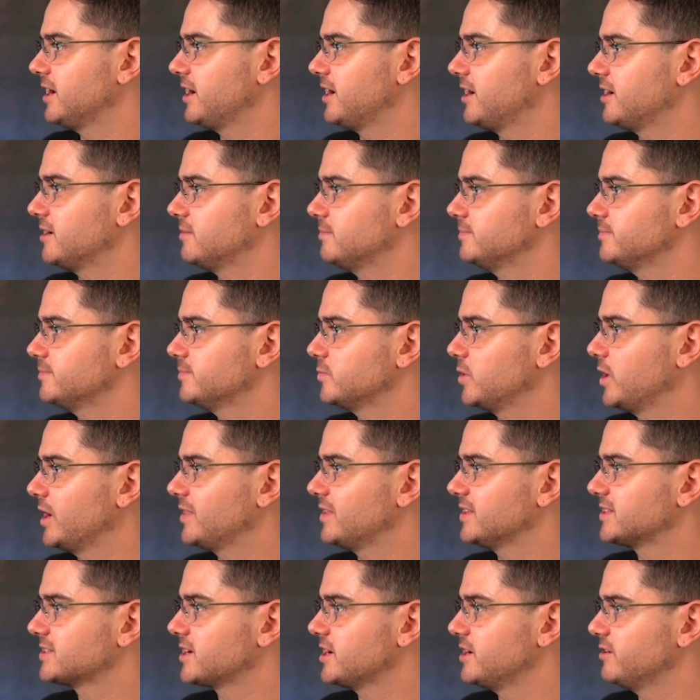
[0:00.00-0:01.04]
Um, we
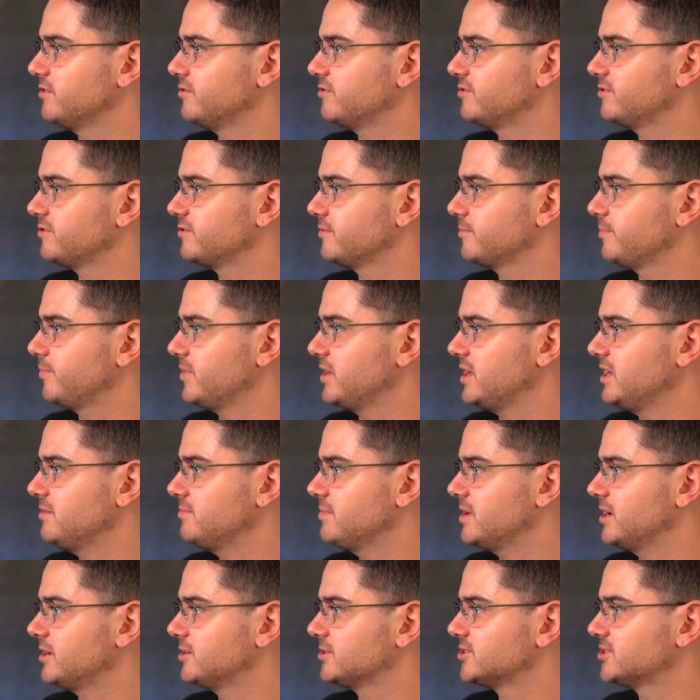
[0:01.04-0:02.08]
had this kind of
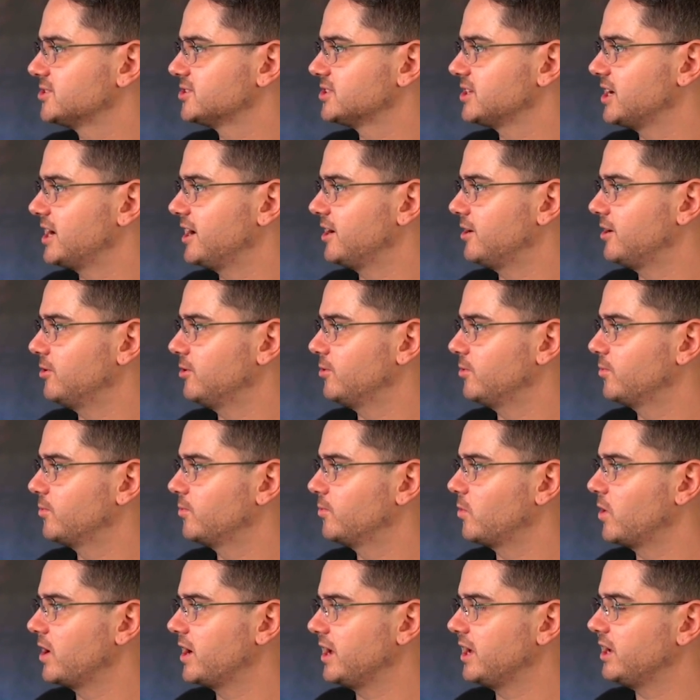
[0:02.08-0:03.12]
email style
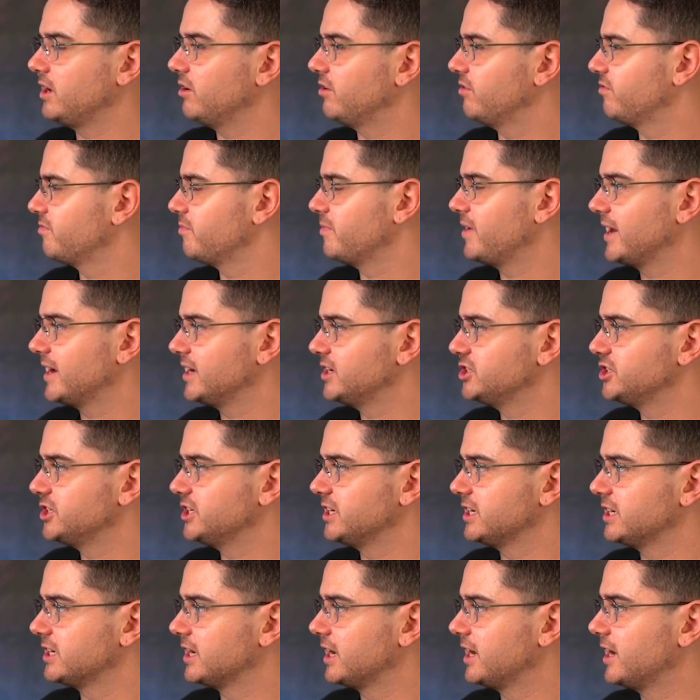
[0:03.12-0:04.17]
way of
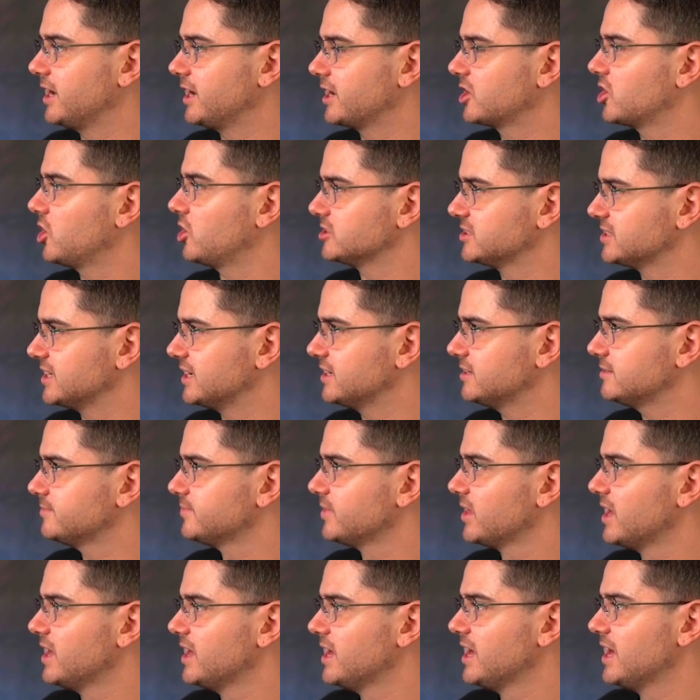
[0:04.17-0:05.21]
managing uh, content.
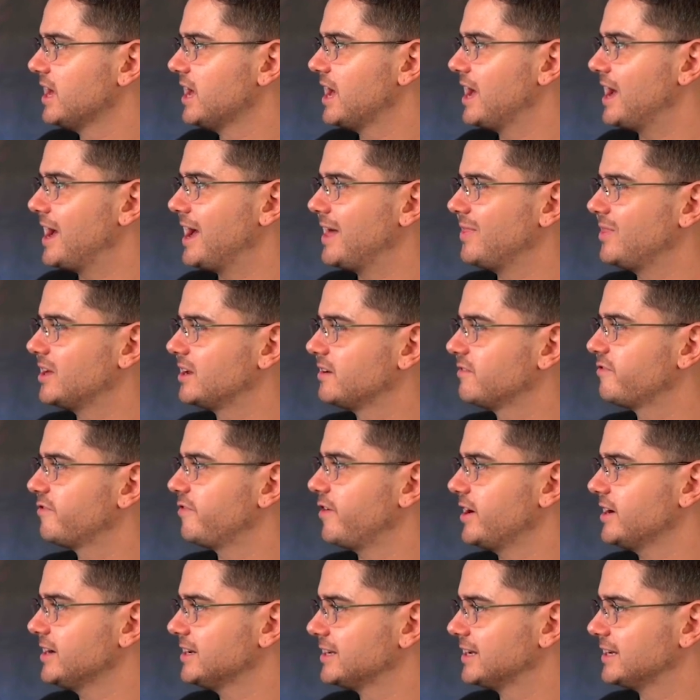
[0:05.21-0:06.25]
And then
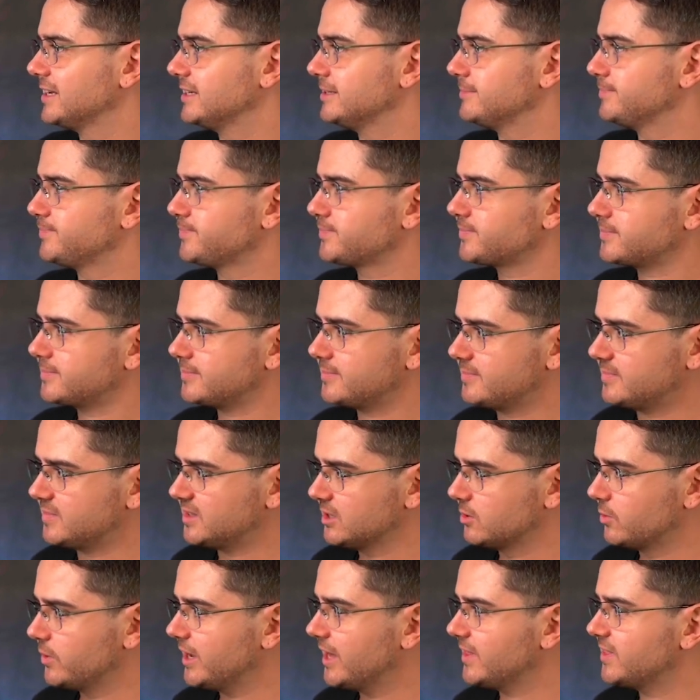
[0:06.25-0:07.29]
finally,
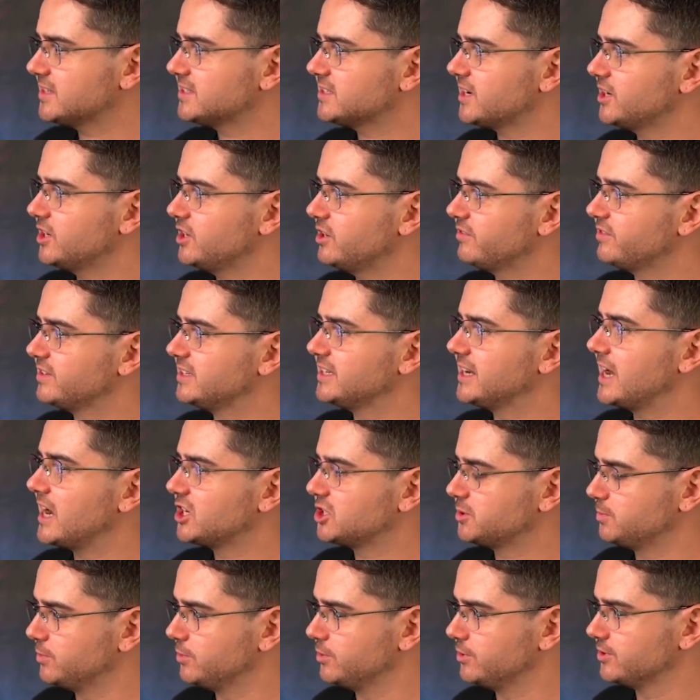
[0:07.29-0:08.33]
we had this idea of a
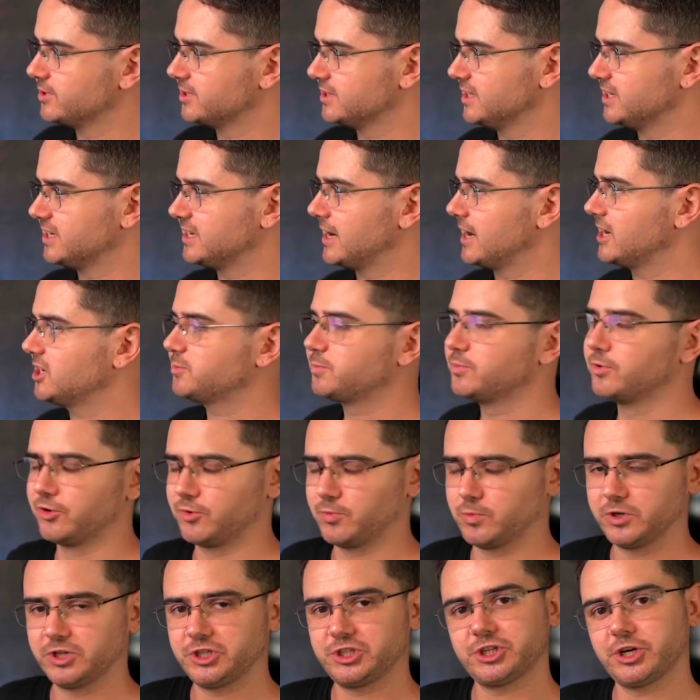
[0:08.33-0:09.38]
dashboard, and the
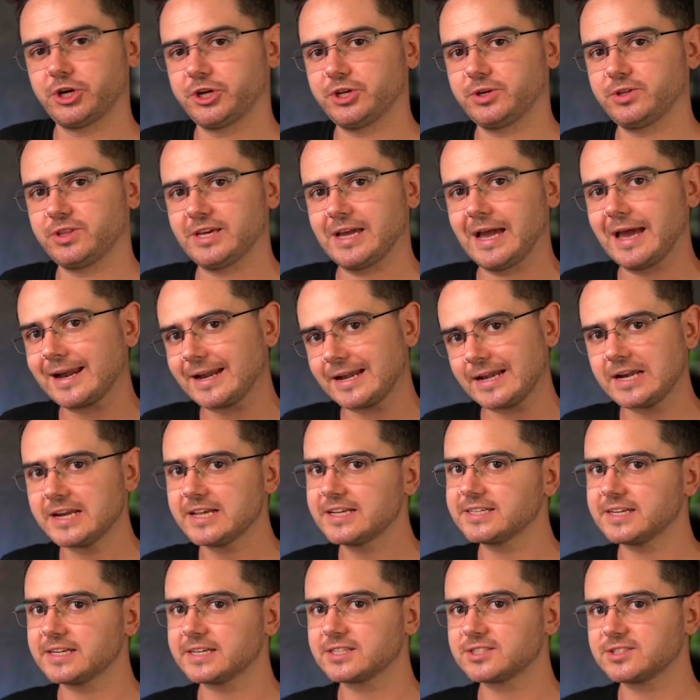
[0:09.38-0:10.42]
dashboard would show you the
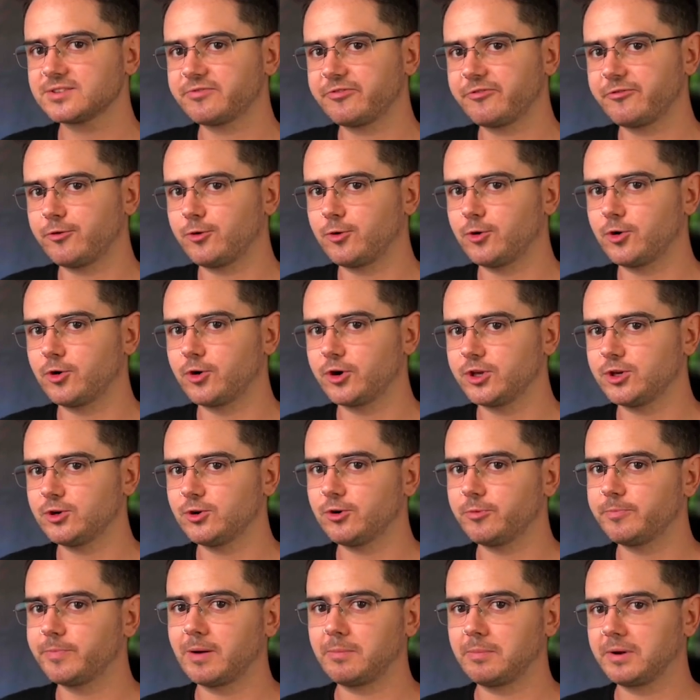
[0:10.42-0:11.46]
analytics for
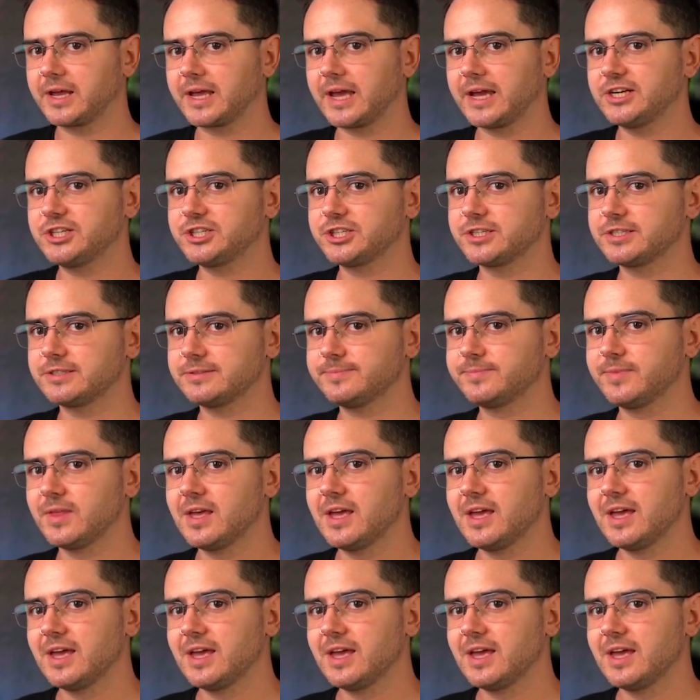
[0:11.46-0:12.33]
your publication,